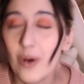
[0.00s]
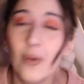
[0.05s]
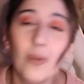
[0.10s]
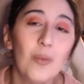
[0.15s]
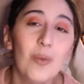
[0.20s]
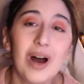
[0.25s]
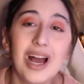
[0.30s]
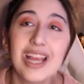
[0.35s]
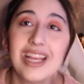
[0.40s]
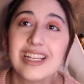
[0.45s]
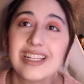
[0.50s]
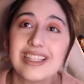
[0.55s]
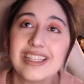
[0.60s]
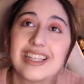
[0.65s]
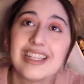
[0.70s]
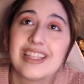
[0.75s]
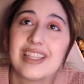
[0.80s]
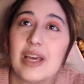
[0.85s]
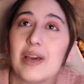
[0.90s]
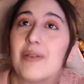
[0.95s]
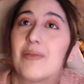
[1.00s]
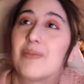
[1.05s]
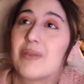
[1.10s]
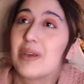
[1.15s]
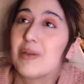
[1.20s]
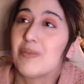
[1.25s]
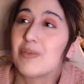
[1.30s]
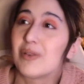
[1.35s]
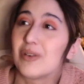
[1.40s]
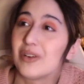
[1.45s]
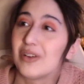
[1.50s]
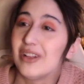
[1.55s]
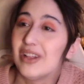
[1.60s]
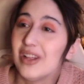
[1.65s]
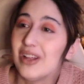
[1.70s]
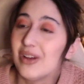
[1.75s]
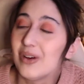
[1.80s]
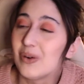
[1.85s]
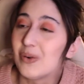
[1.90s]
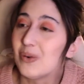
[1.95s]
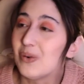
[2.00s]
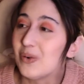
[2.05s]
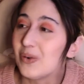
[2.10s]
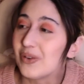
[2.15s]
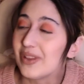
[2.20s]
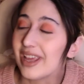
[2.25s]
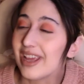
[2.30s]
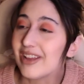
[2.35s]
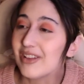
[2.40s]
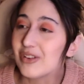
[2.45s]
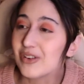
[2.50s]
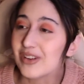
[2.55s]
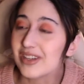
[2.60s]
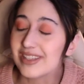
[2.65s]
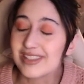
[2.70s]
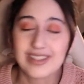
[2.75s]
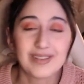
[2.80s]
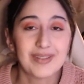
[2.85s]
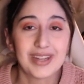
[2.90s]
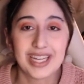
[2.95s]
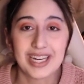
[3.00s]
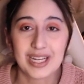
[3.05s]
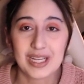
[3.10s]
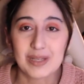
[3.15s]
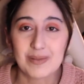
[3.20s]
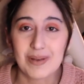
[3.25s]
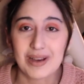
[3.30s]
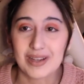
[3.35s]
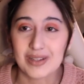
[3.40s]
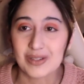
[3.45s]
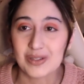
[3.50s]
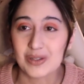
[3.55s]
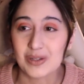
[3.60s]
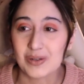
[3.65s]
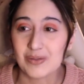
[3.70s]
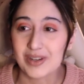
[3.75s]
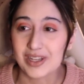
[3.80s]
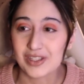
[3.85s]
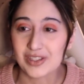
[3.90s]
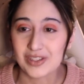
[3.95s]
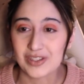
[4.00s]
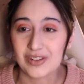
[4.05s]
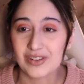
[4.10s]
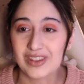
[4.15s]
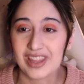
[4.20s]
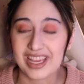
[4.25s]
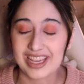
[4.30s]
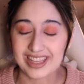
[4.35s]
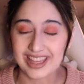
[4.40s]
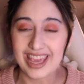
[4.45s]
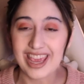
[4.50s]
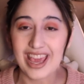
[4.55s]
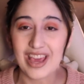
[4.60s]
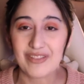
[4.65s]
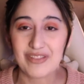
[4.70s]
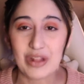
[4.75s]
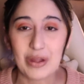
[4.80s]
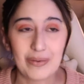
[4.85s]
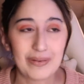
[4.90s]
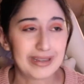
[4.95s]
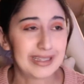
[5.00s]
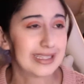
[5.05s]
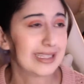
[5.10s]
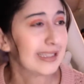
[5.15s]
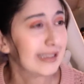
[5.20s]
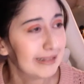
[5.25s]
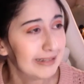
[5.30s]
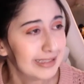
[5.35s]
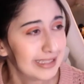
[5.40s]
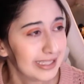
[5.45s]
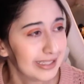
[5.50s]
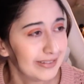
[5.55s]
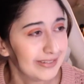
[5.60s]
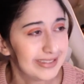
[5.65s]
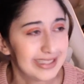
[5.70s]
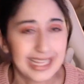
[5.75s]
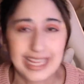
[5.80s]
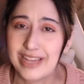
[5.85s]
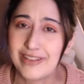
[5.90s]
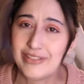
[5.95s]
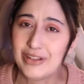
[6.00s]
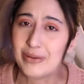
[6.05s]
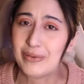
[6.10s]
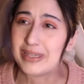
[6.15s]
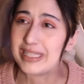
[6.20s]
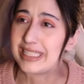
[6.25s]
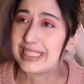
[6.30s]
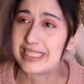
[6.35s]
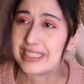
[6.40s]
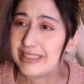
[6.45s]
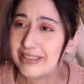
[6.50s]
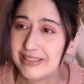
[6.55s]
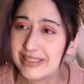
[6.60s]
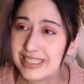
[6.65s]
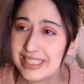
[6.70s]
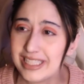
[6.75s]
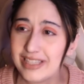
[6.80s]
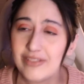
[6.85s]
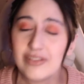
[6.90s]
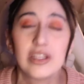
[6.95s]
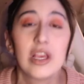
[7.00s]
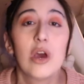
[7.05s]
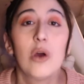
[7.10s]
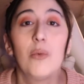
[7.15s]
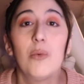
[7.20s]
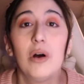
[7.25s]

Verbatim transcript: why is it that people, ooh, they underestimate Xbox too much? They're like, they have no exclusives, they have no exclusives.